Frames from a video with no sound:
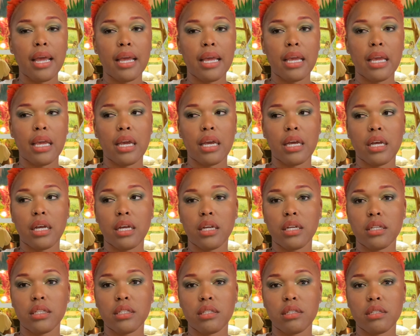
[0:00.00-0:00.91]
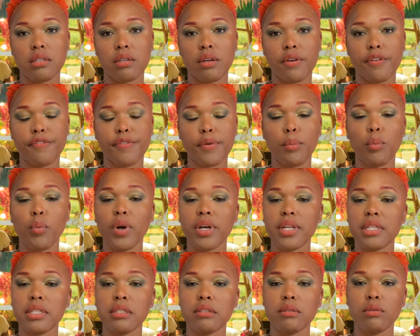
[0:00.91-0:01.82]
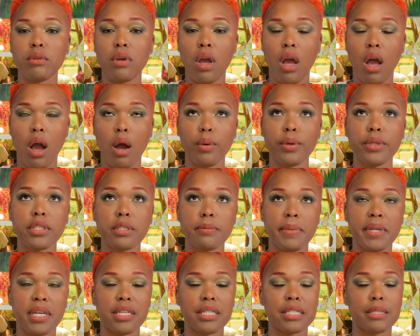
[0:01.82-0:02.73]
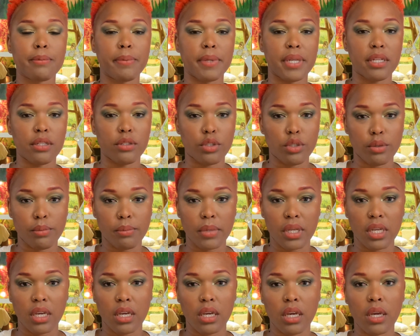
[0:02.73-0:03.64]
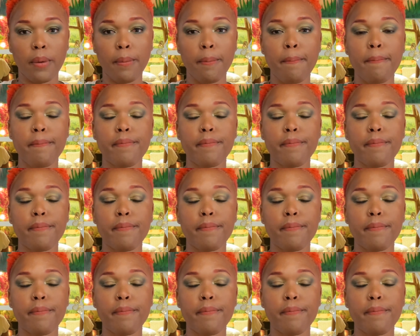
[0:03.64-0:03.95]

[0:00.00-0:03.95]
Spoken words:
And from how it's been explained to me,